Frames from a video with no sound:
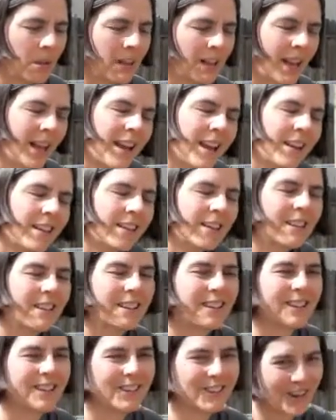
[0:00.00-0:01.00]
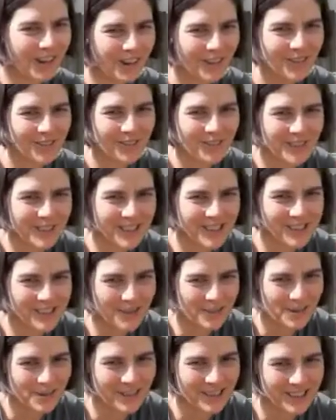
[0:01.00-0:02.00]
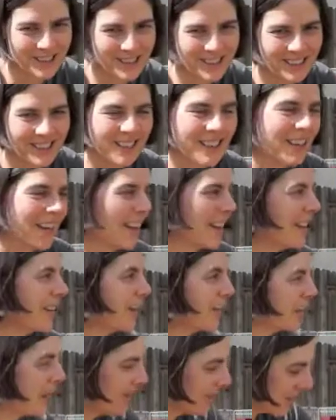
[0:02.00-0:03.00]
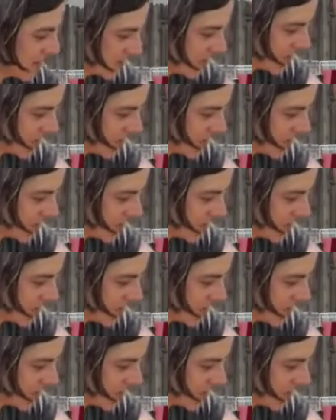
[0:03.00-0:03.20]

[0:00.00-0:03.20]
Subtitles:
plan the garden for the summer. And I'm going to have to